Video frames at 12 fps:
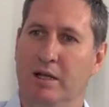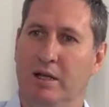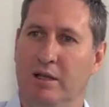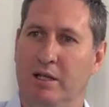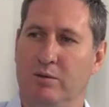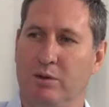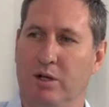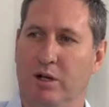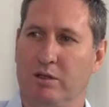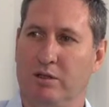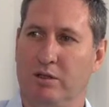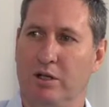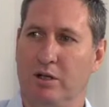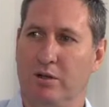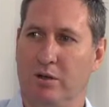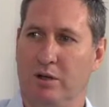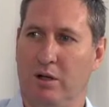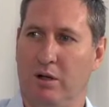that things were going to go
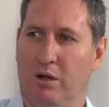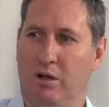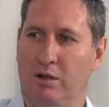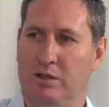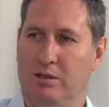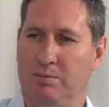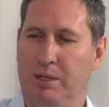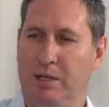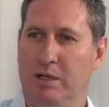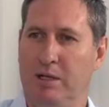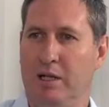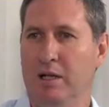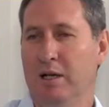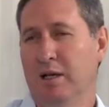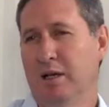uh, speedily.